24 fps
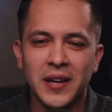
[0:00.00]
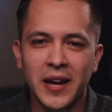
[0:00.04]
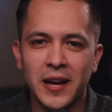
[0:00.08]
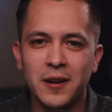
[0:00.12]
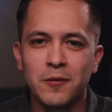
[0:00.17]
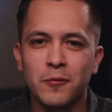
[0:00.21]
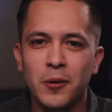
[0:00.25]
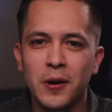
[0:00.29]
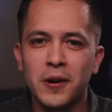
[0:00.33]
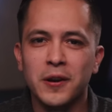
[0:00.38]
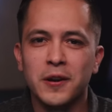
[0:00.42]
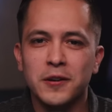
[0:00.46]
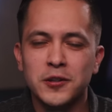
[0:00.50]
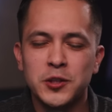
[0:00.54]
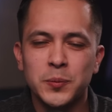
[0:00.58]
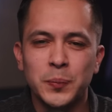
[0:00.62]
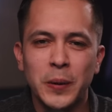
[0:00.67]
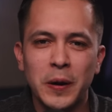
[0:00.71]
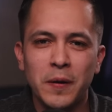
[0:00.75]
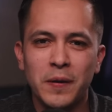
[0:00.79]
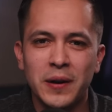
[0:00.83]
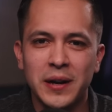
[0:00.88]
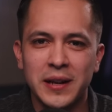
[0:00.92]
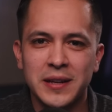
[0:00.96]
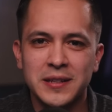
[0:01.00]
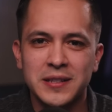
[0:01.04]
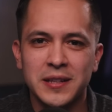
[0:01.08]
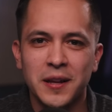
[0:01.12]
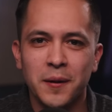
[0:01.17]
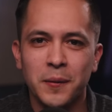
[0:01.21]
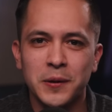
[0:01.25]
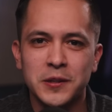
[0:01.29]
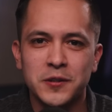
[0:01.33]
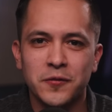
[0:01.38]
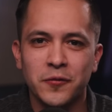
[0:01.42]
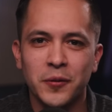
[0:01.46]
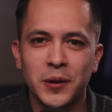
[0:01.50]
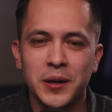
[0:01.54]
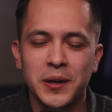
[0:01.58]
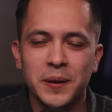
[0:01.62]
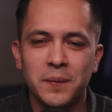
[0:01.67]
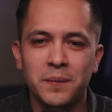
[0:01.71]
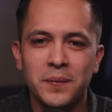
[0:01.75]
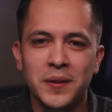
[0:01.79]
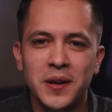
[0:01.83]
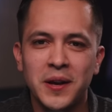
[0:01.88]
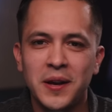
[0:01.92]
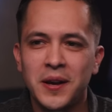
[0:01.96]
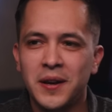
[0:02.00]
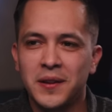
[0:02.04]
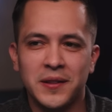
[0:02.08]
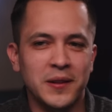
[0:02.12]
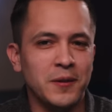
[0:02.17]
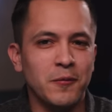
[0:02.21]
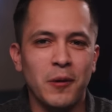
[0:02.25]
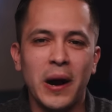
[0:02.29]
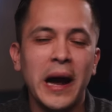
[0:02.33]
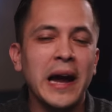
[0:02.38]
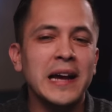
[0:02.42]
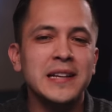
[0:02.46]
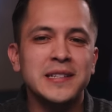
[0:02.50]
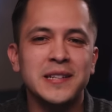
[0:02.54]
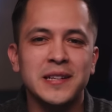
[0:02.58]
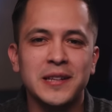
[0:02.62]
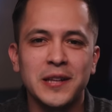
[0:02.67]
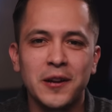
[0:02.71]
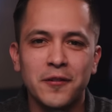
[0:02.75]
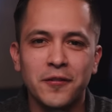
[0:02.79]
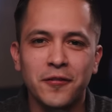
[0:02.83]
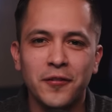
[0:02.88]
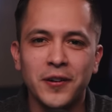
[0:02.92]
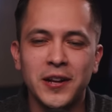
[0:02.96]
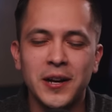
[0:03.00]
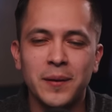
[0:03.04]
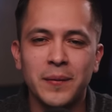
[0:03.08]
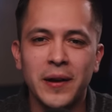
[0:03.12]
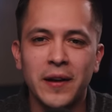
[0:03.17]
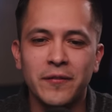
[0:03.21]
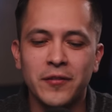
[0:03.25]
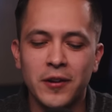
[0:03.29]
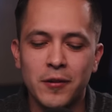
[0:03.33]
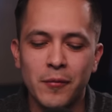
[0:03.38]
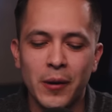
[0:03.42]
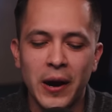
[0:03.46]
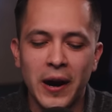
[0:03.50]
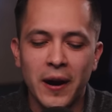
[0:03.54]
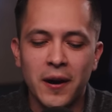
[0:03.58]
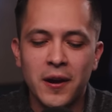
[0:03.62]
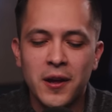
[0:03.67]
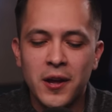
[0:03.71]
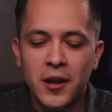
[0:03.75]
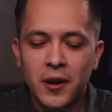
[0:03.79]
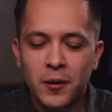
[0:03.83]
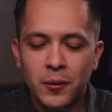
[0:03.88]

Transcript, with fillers: and where your spirit is, there is freedom, then why isn't there freedom everywhere?